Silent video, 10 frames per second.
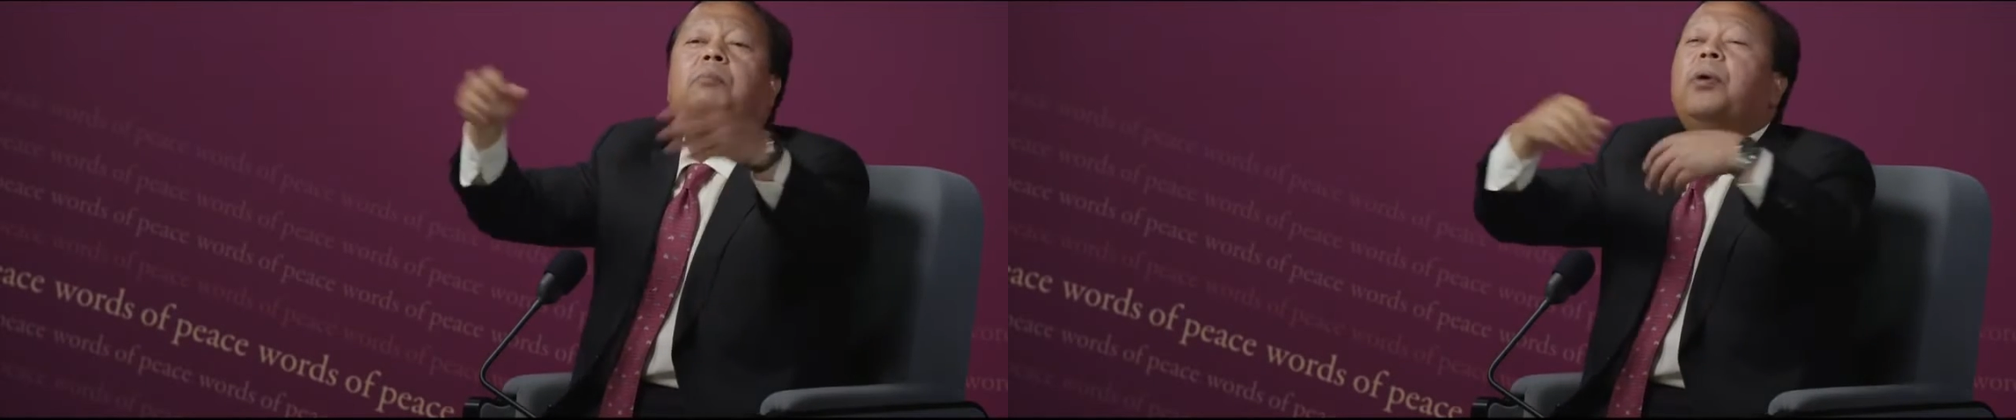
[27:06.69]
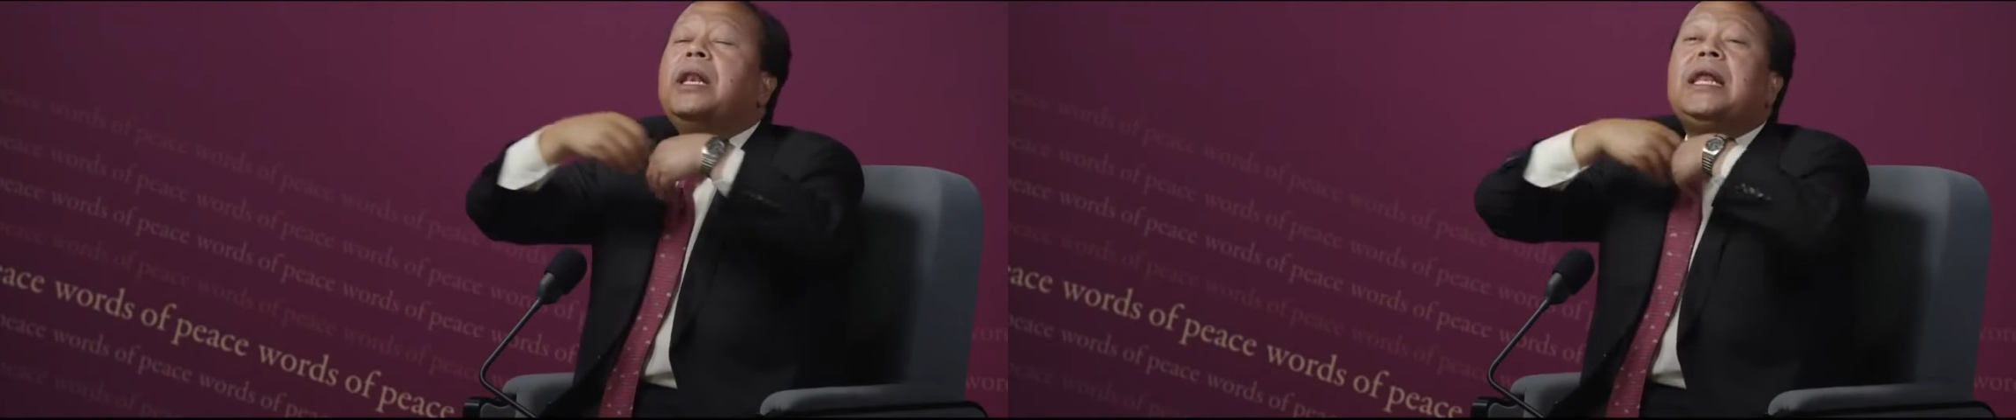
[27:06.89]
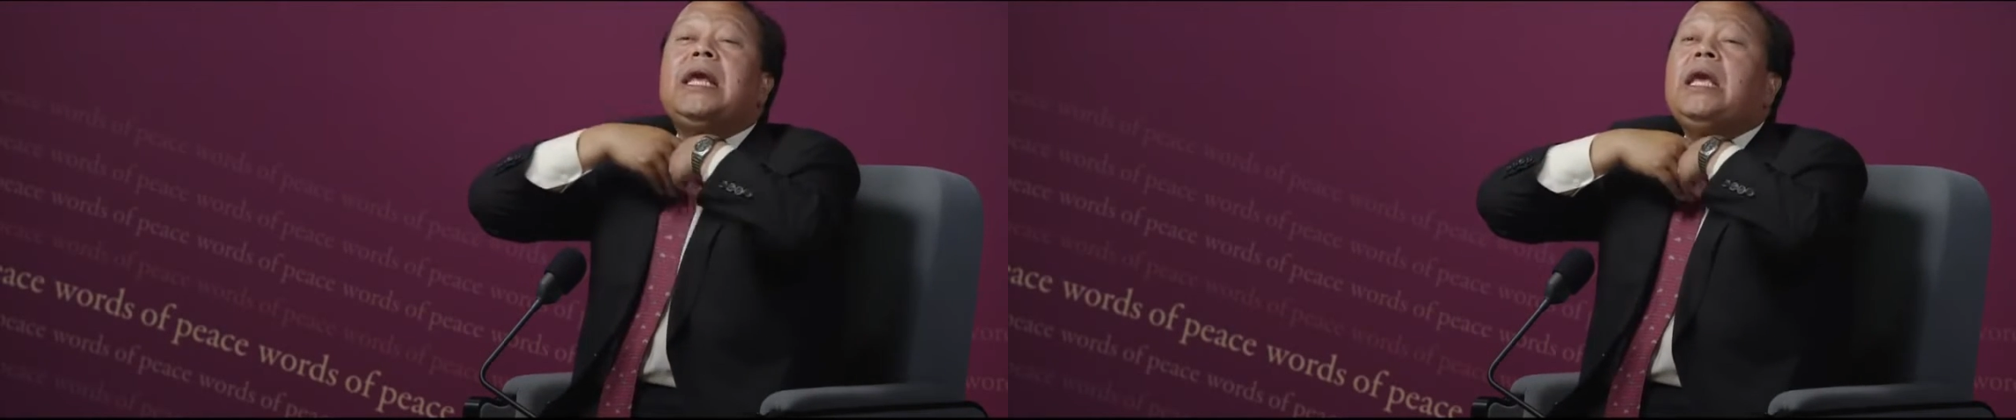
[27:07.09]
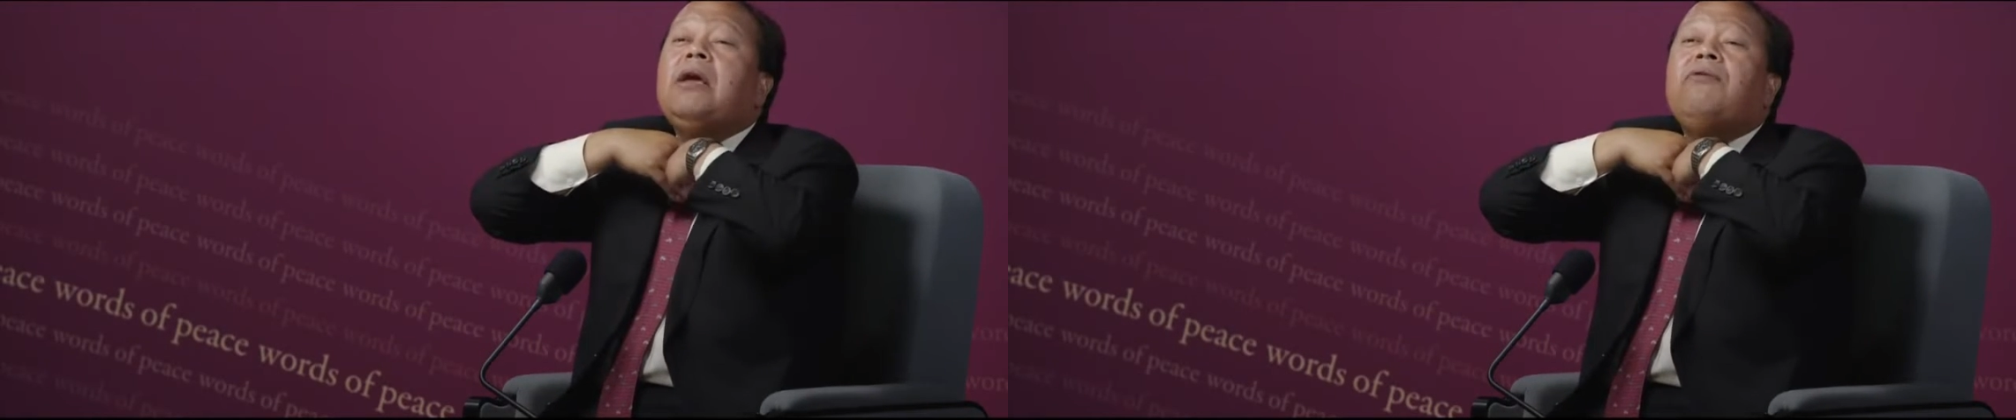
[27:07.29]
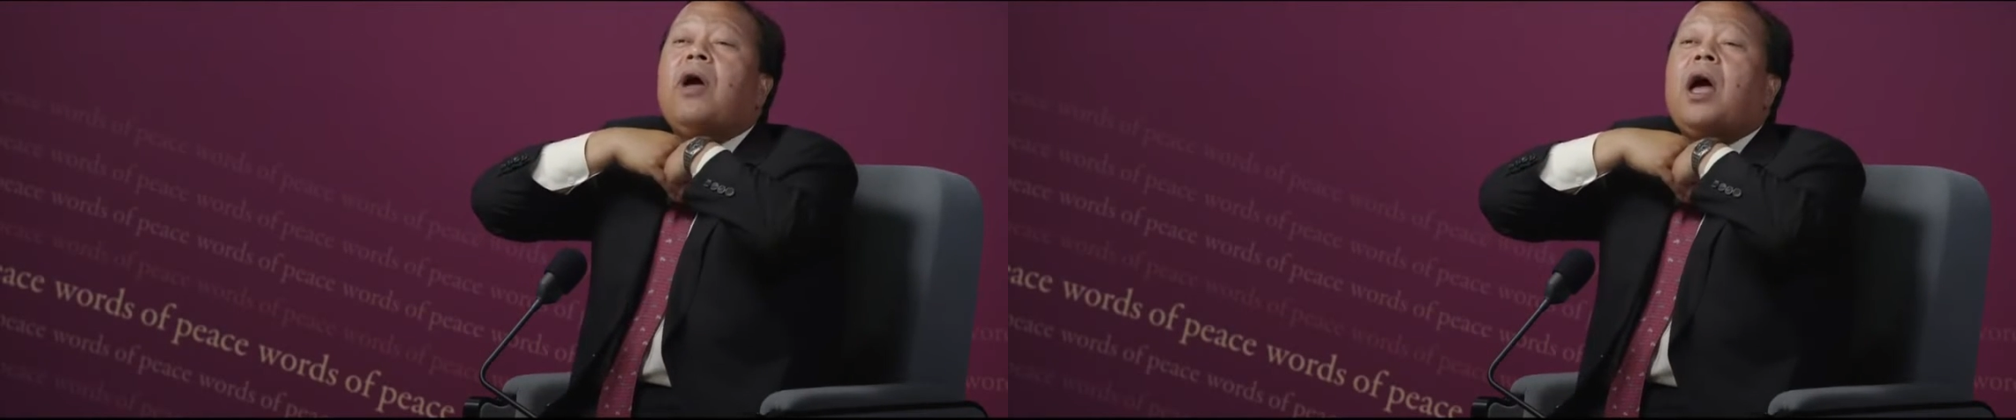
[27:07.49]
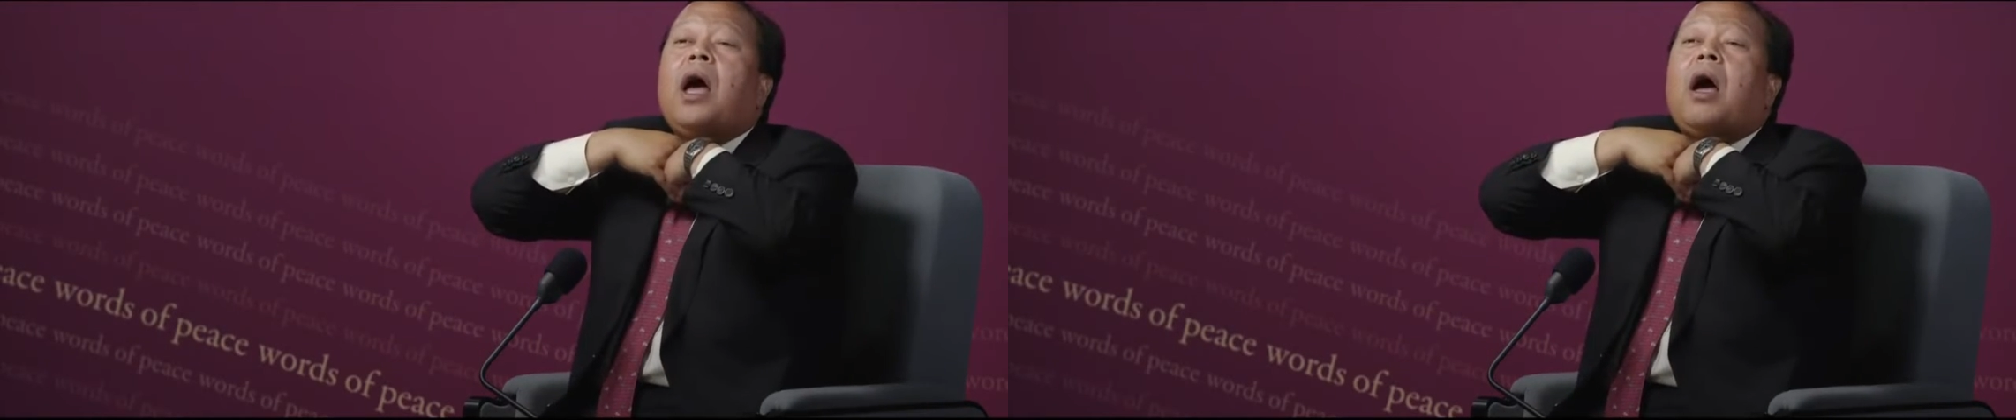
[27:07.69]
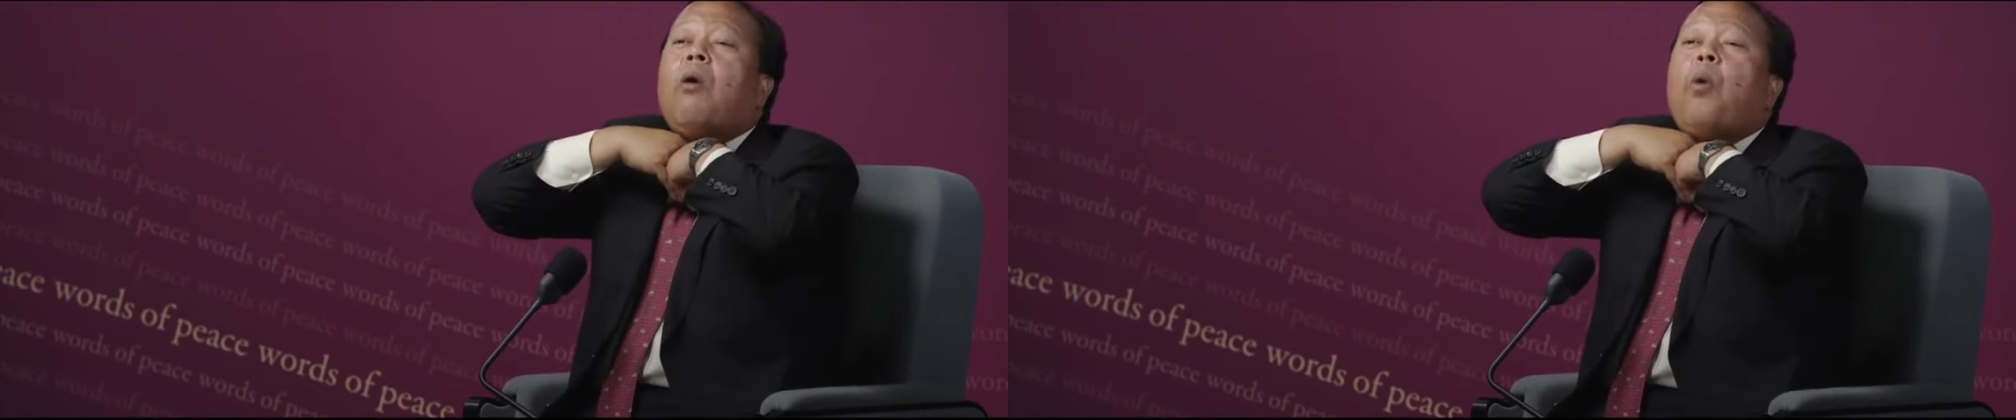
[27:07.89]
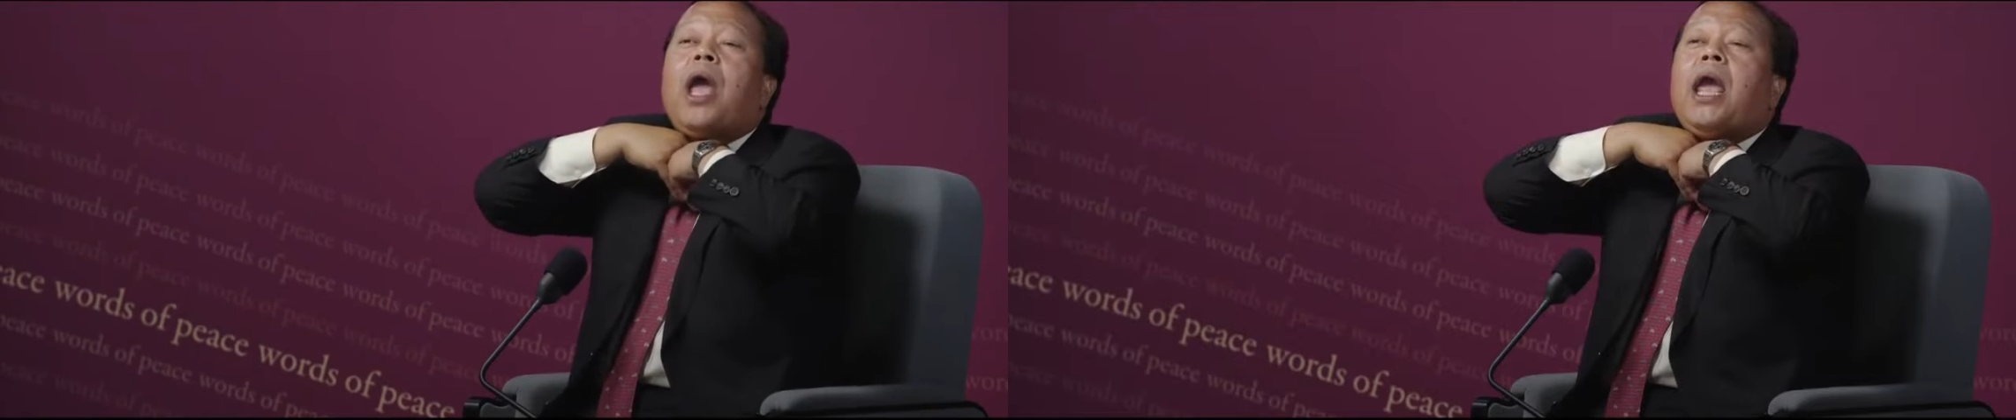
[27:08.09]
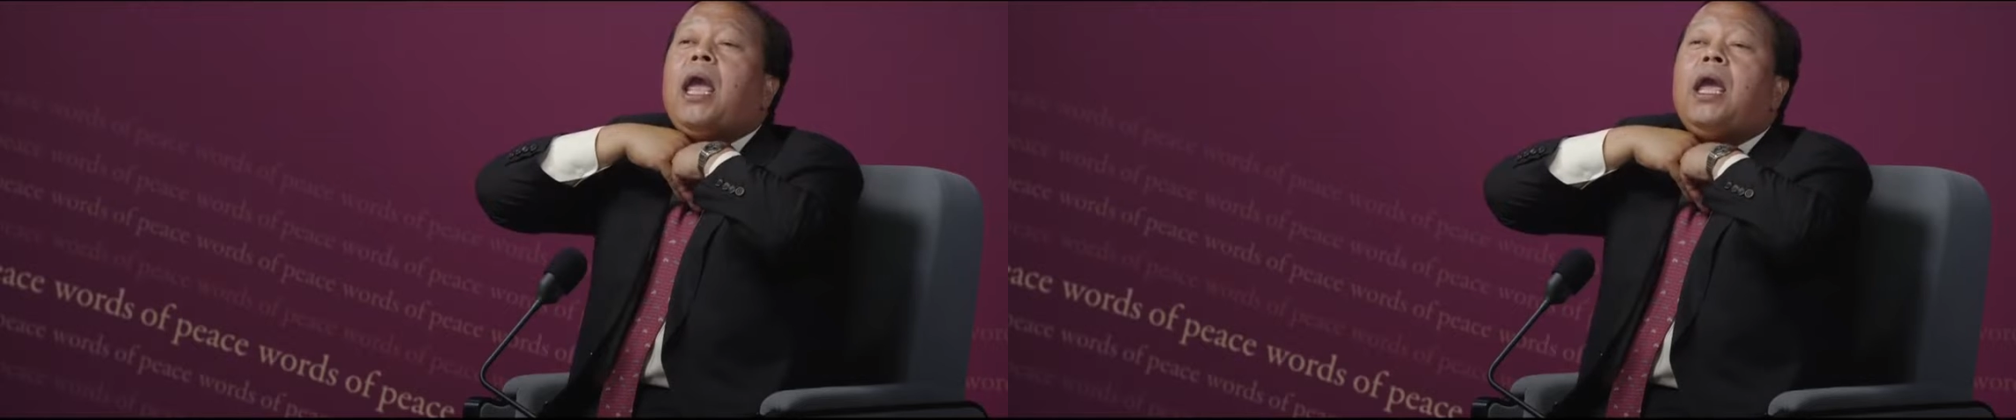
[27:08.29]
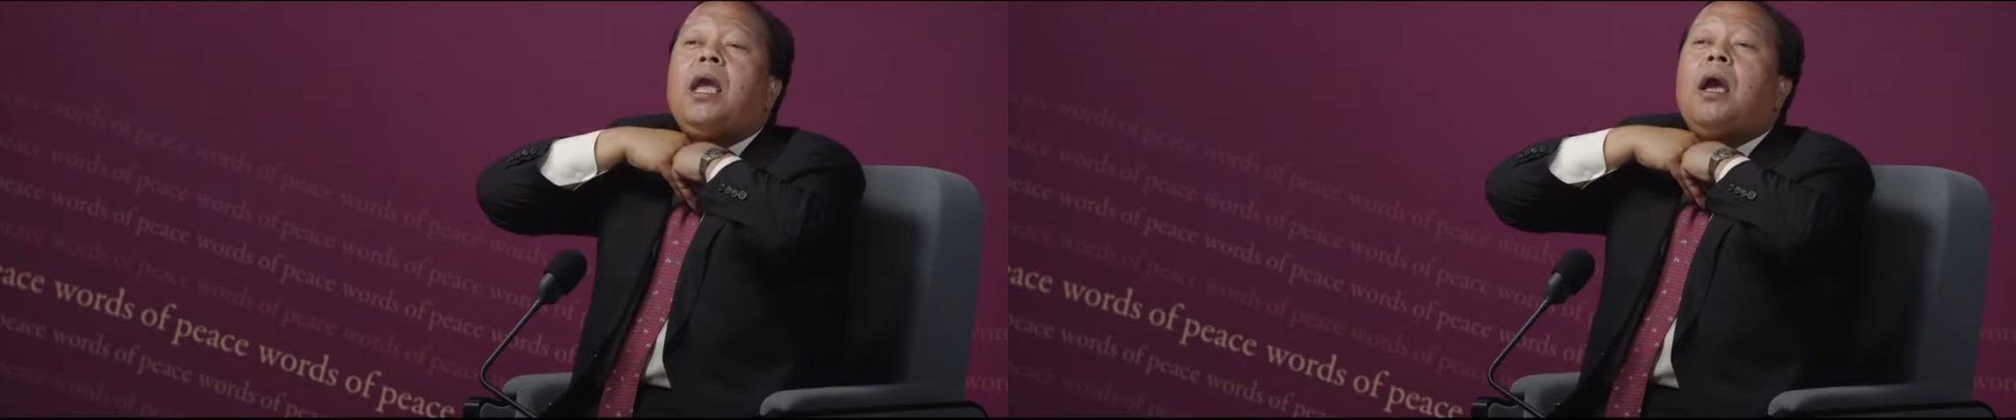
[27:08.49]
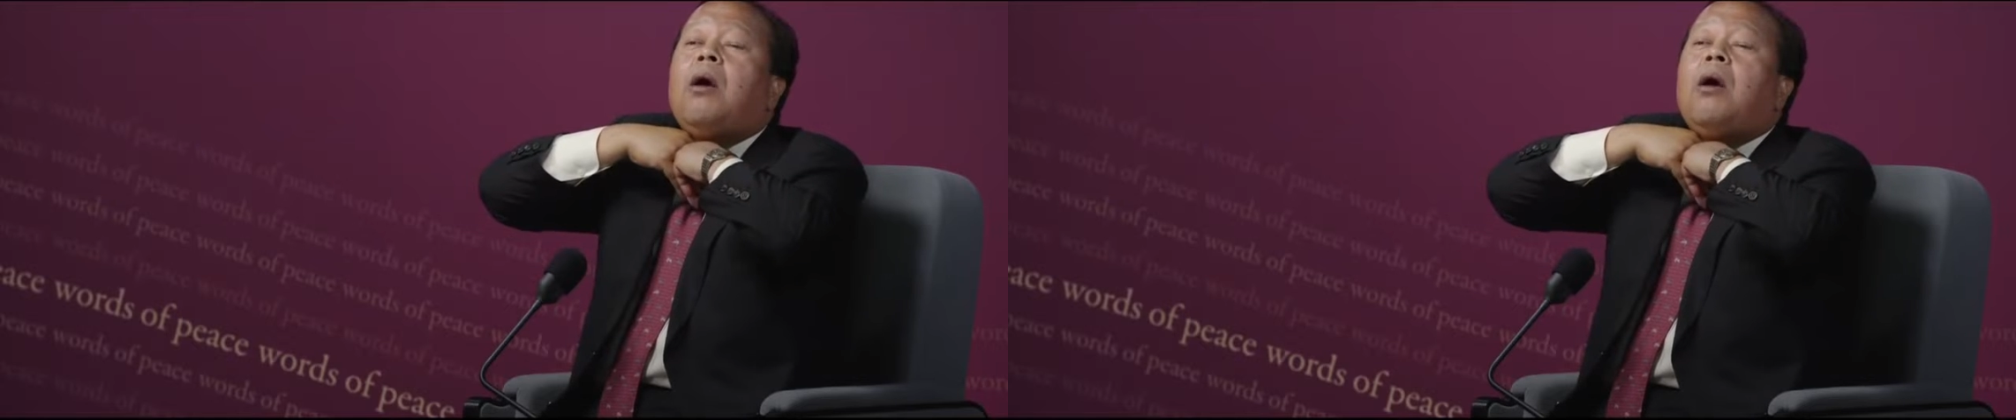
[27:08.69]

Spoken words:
Believe away